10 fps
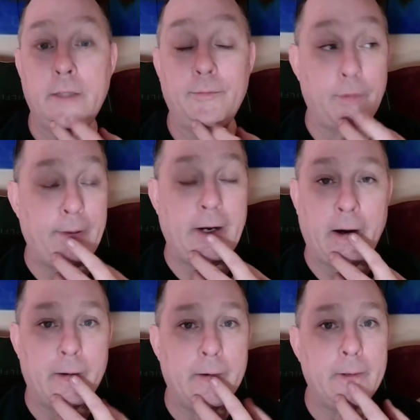
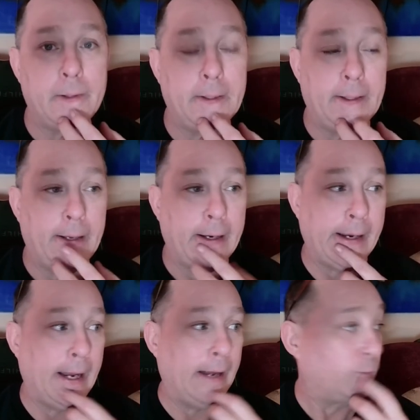Prepare,
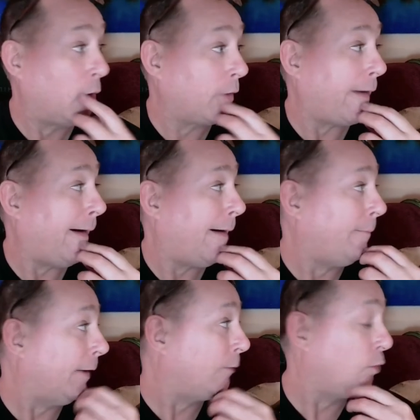and we'll
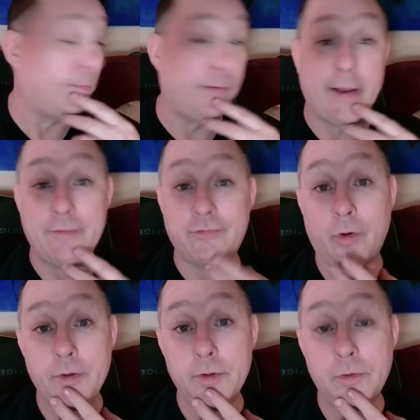come and we'll play
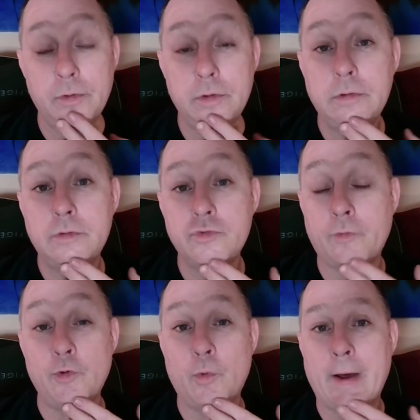for you. So
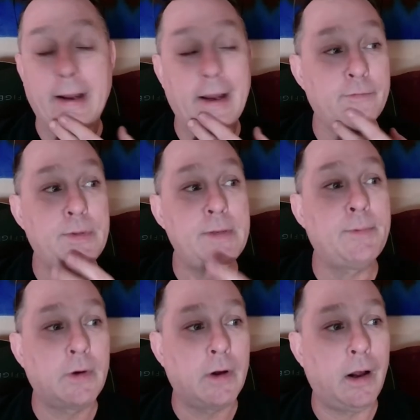if you want to have
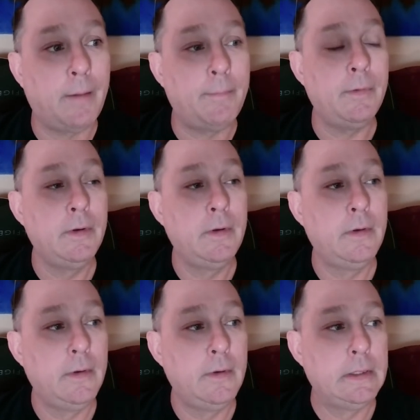people come,
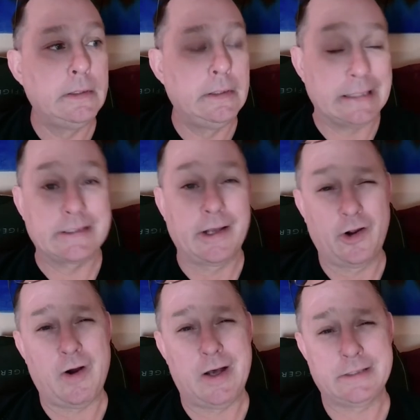that's gonna
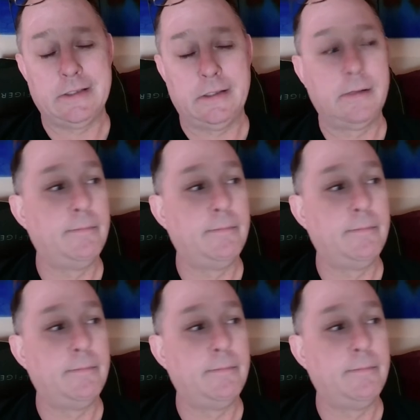cost you.